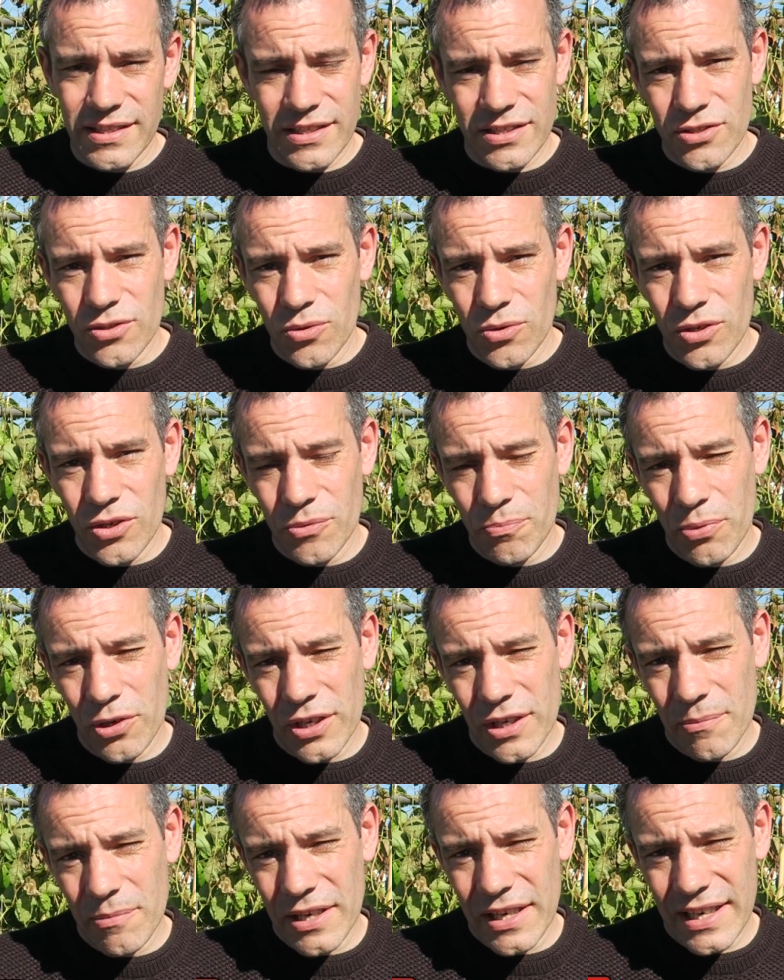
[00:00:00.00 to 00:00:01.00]
It's no good
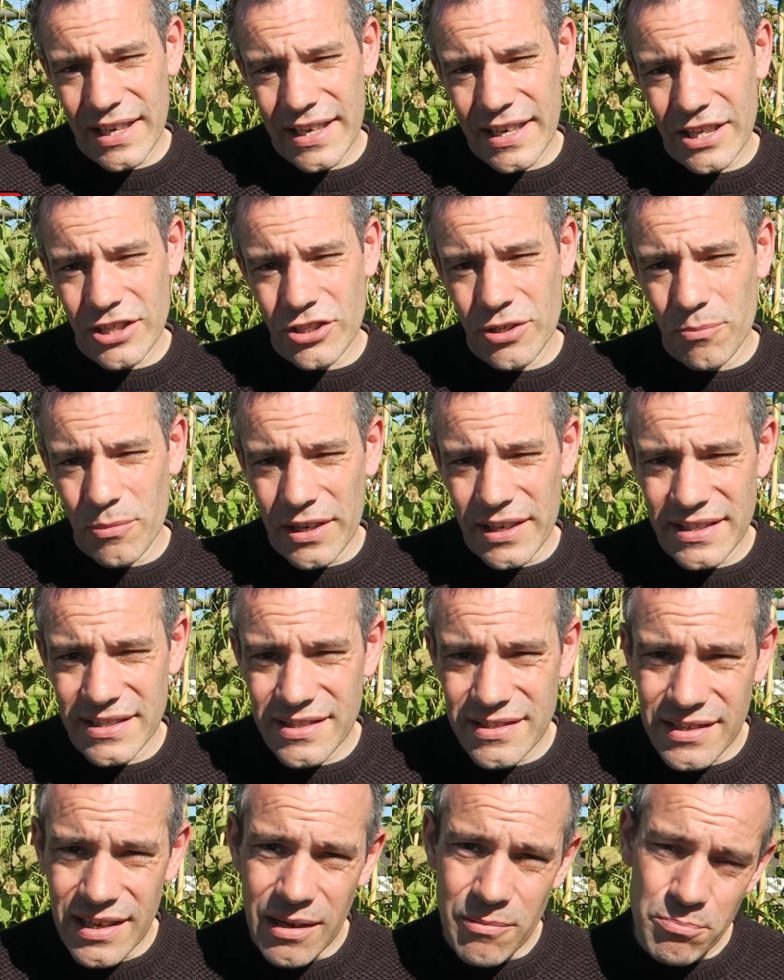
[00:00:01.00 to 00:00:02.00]
putting them in a kitchen where
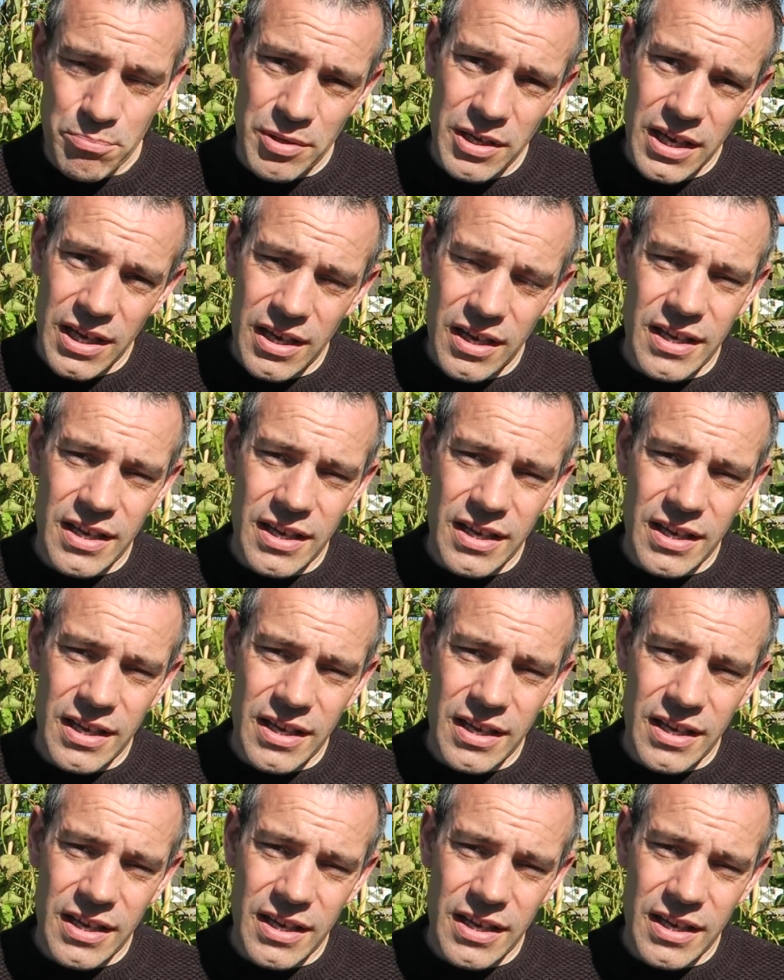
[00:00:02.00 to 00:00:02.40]
it's damp.